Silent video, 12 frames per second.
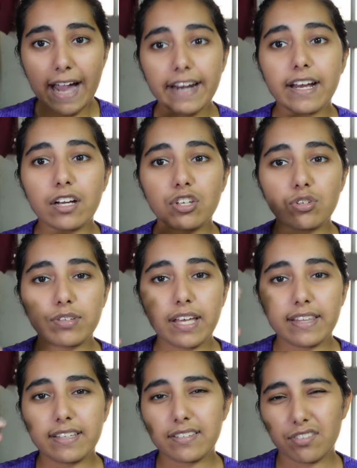I'd argue
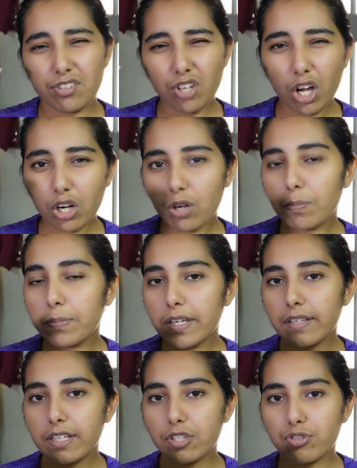that this is not
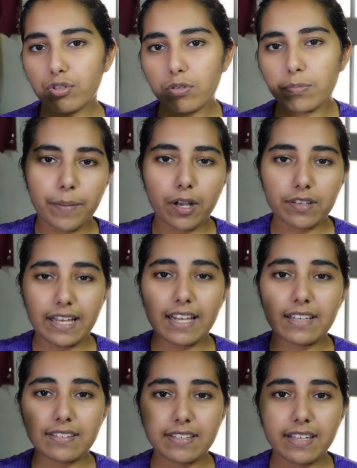completely true because
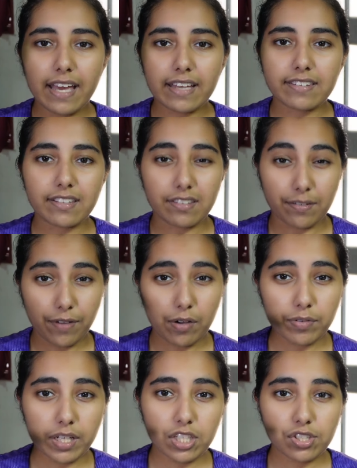LSD acts as the
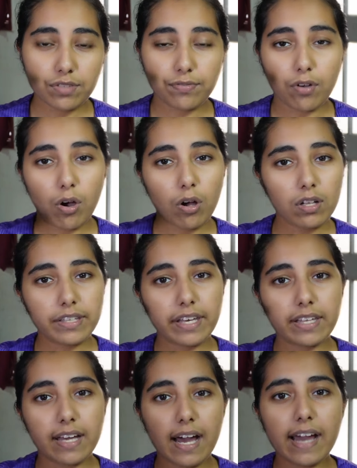foundation for all
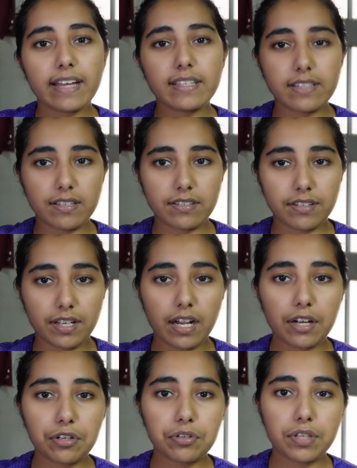the other high intensity
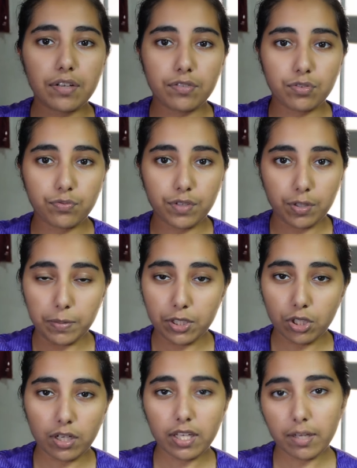cardio that we'll be
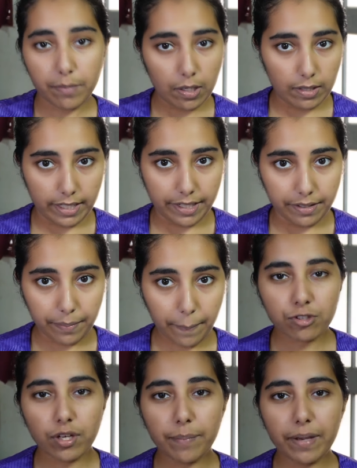talking about later.
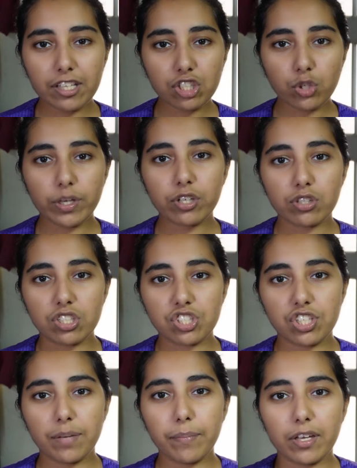So imagine going to the
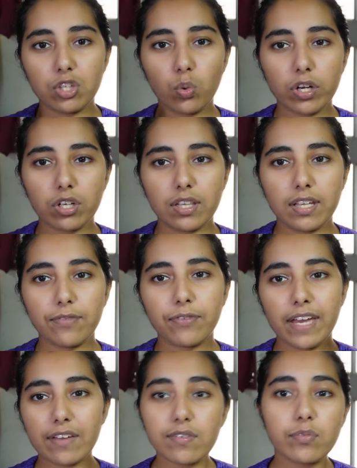gym and you want to lift
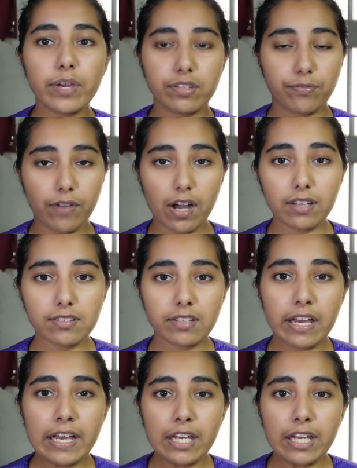heavy weights fast.